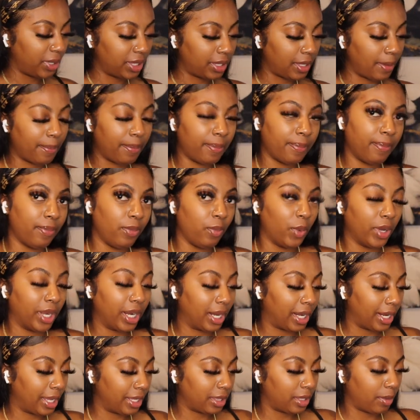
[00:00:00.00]
put the one
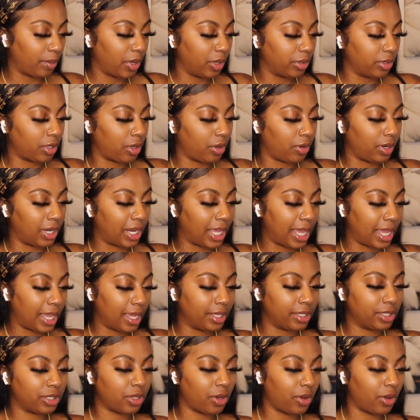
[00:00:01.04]
I like the most on last.